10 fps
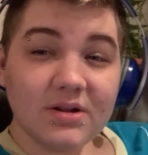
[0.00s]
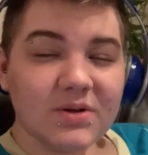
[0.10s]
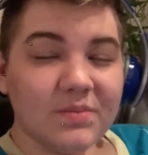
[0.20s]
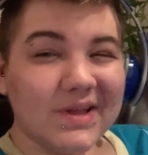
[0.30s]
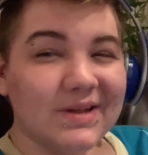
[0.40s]
So
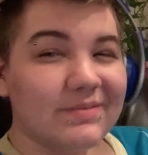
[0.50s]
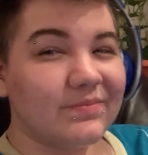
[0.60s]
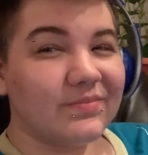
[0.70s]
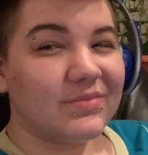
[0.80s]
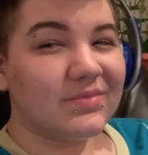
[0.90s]
I'm like, are
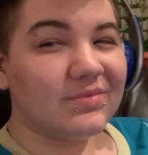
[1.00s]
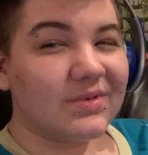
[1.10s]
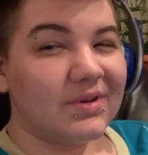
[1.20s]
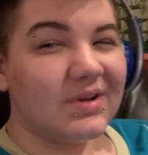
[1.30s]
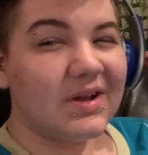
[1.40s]

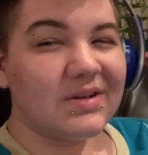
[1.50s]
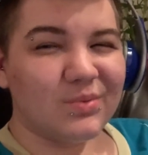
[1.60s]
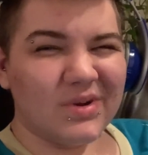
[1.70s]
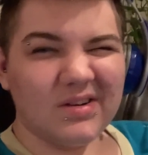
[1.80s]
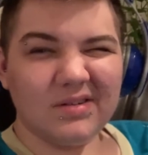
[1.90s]
you guys
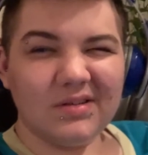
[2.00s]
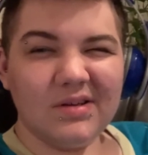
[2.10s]
weird?